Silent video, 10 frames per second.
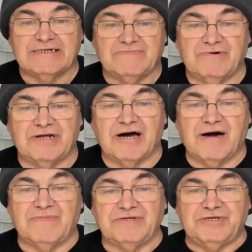
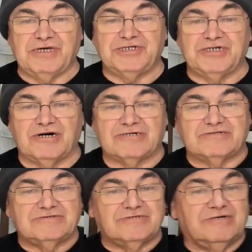Bunnahabhain t-shirt,
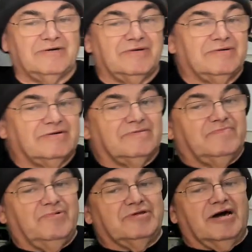
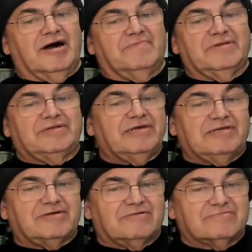a and tea
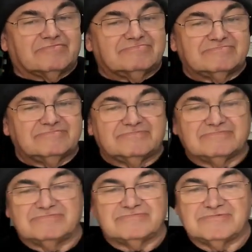towel,
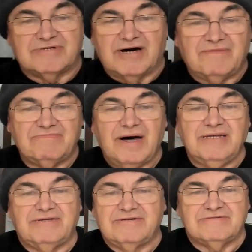I'm
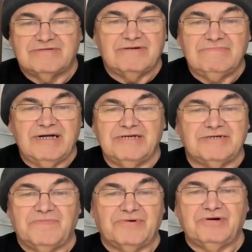mad. I'm mad as a
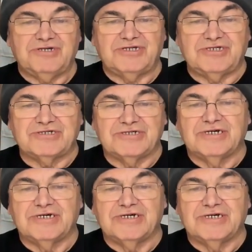brush.